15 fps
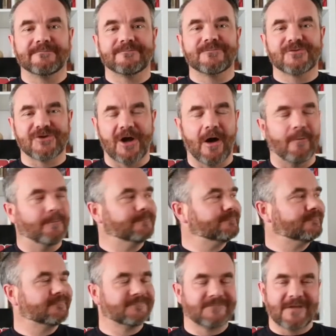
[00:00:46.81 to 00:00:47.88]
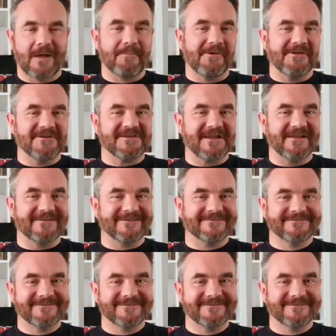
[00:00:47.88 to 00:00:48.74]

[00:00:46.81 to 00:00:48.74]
So, that being said,